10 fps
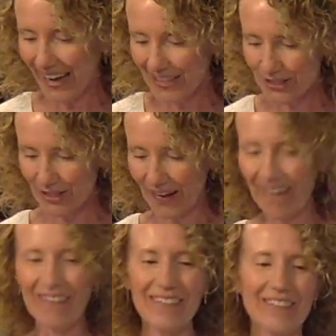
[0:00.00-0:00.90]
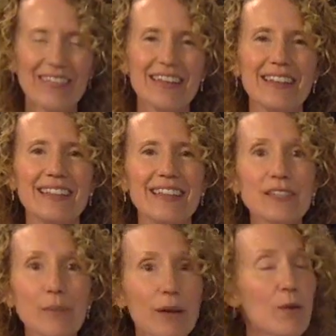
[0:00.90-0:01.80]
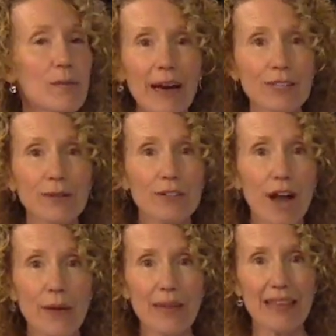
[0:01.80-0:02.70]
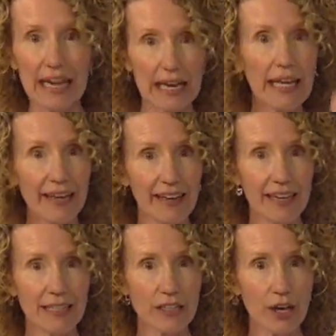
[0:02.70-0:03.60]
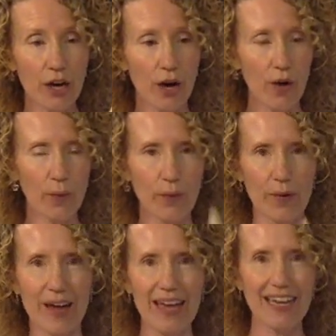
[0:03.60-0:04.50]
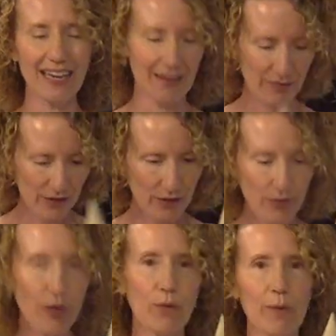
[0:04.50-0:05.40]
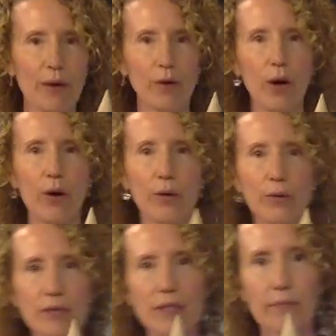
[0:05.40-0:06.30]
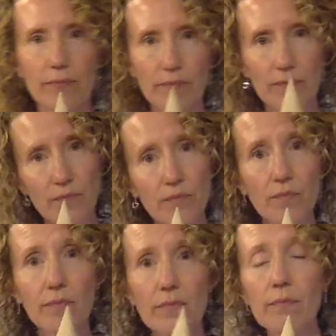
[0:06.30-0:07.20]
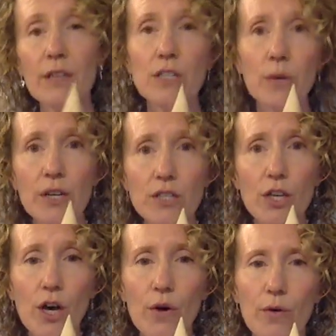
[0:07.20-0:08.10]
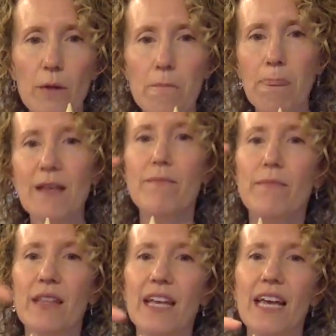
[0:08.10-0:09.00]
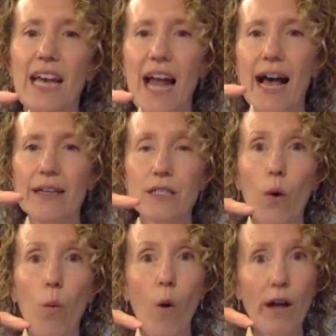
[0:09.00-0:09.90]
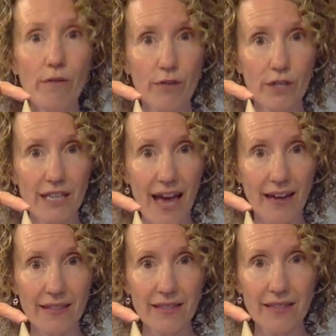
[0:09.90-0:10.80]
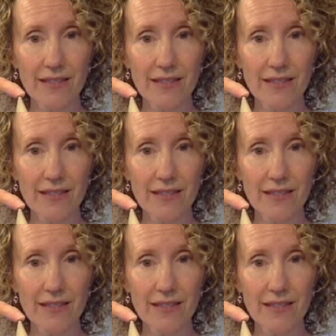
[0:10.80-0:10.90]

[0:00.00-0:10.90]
So, this one, we might as well start with it. It's a cone, right? You know about cones. So here's the cone. It has one vertex,